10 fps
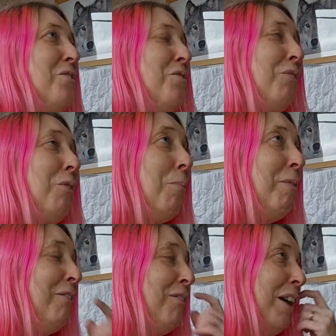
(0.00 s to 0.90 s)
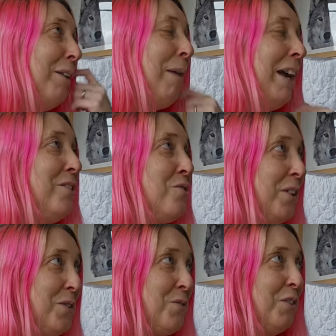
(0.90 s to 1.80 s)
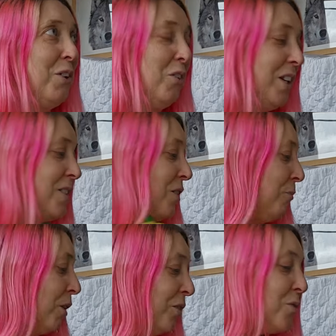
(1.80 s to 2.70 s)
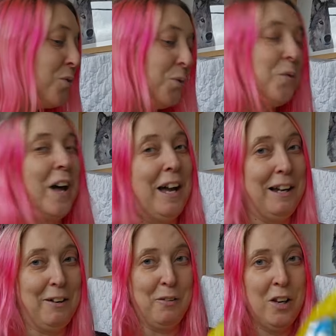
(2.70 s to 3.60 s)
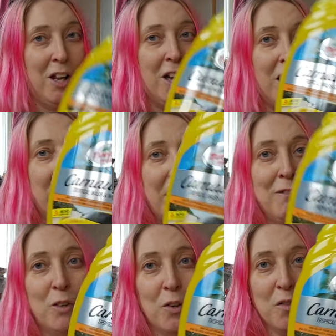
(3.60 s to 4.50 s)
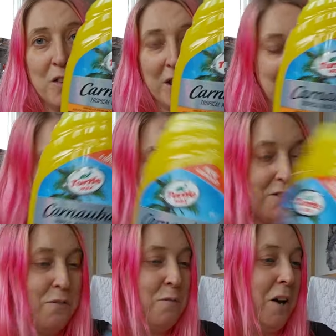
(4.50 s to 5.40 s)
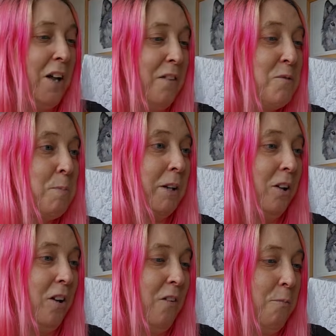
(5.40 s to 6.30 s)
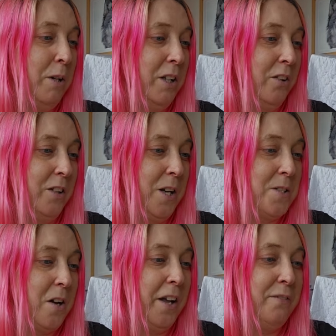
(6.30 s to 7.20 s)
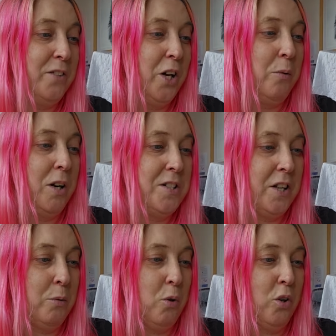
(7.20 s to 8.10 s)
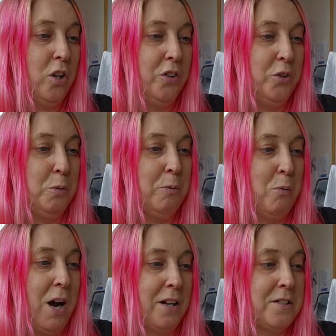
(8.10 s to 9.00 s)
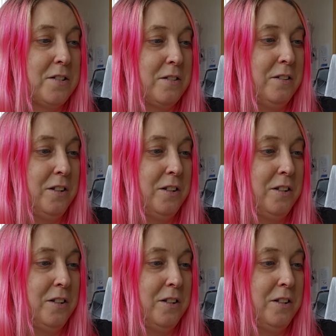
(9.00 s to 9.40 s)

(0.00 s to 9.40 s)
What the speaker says: So I've got a bit of like paint transfer on it. So I'm going to sort that out. I have got this. I have spent a lot of money on this. I have no idea what Canuba wax.